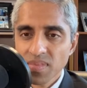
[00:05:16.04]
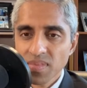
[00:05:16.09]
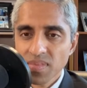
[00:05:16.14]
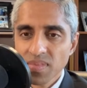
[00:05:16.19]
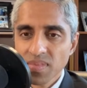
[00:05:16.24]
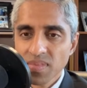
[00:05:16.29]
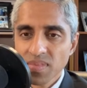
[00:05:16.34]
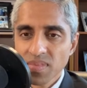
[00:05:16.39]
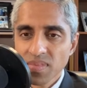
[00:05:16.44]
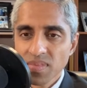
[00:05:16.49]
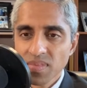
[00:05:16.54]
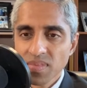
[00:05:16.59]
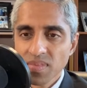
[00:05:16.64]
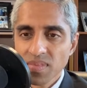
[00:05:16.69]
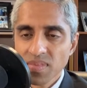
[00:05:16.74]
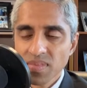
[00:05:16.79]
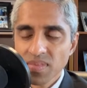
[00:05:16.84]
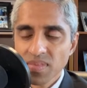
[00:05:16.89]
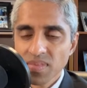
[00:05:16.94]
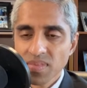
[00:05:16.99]

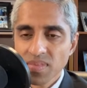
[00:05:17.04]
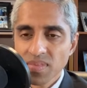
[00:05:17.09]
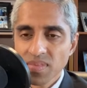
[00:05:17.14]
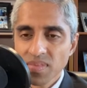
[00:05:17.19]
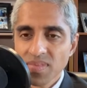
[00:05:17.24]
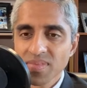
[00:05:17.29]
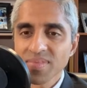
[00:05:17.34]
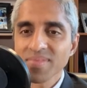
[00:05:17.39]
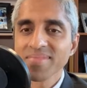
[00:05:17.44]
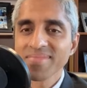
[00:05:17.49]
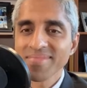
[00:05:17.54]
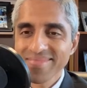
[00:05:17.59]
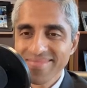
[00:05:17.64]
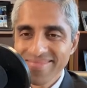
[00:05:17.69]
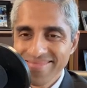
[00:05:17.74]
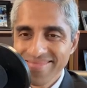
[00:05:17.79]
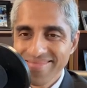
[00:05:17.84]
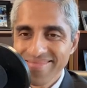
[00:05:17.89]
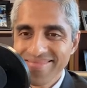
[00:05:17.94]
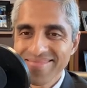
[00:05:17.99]

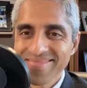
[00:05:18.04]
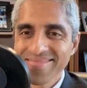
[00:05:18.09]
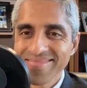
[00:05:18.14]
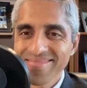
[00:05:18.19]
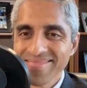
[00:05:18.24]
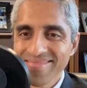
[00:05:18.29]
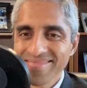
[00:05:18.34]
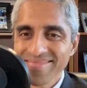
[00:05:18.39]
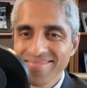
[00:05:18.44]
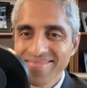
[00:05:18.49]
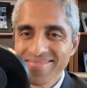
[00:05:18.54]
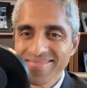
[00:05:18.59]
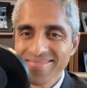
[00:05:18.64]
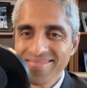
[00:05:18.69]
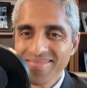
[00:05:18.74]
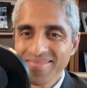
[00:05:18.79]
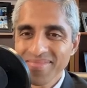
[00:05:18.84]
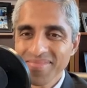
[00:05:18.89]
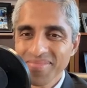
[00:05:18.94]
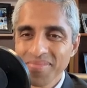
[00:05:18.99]

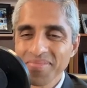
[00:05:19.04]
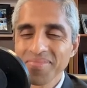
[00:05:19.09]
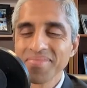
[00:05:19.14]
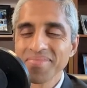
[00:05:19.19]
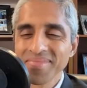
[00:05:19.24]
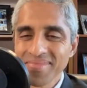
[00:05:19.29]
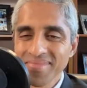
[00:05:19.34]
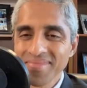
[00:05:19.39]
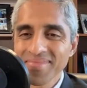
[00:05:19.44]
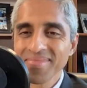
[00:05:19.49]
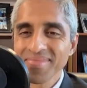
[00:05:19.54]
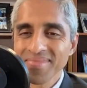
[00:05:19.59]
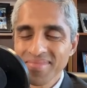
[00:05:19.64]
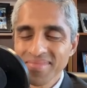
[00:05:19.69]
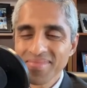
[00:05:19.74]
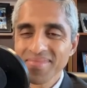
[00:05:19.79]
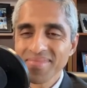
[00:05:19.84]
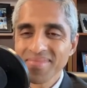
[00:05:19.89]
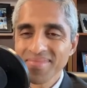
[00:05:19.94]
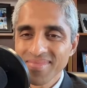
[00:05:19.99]

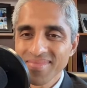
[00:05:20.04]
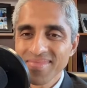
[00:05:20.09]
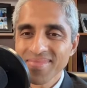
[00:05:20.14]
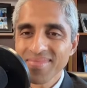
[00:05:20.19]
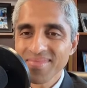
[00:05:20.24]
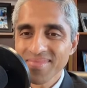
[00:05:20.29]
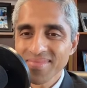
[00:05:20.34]
This person isn't speaking.